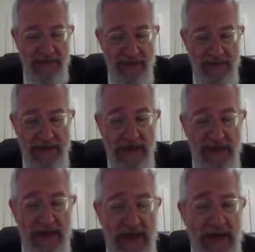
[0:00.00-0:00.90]
have roofs.
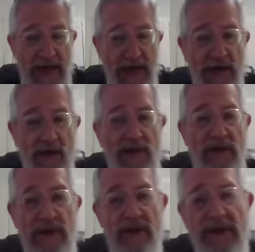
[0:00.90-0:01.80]
And how do we
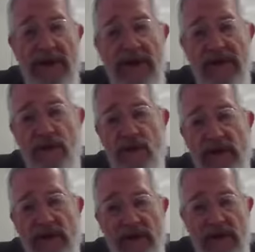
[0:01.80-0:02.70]
know that that's
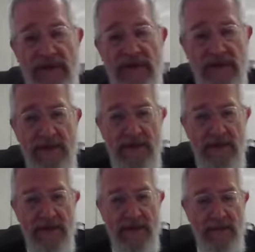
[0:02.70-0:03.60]
what you need to
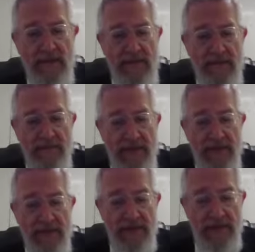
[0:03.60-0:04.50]
do?
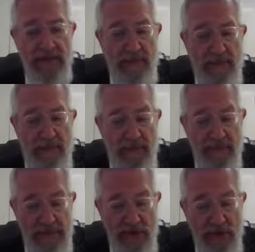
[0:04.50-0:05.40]
So the, the
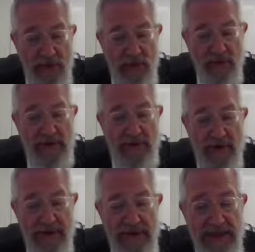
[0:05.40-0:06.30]
Mishnah quotes a
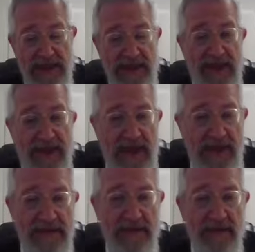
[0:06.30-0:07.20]
pasuk in
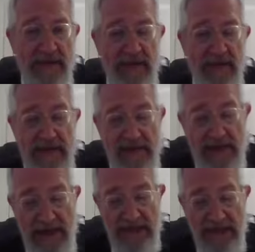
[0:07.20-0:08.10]
Yecheskel.
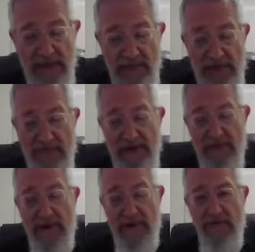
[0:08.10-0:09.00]
Yecheskel
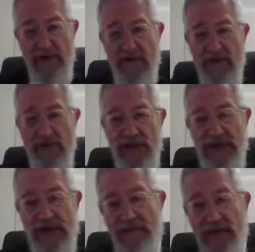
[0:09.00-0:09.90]
Perek Memvav, which
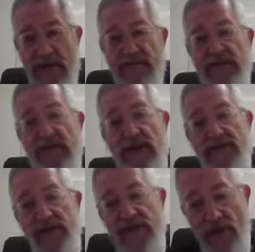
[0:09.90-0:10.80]
is a prophecy
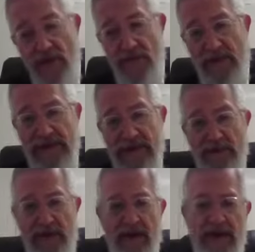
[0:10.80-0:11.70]
of the third Beis
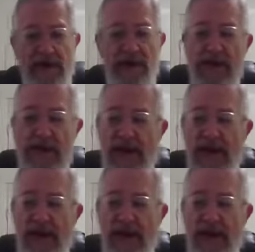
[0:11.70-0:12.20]
Hamikdash,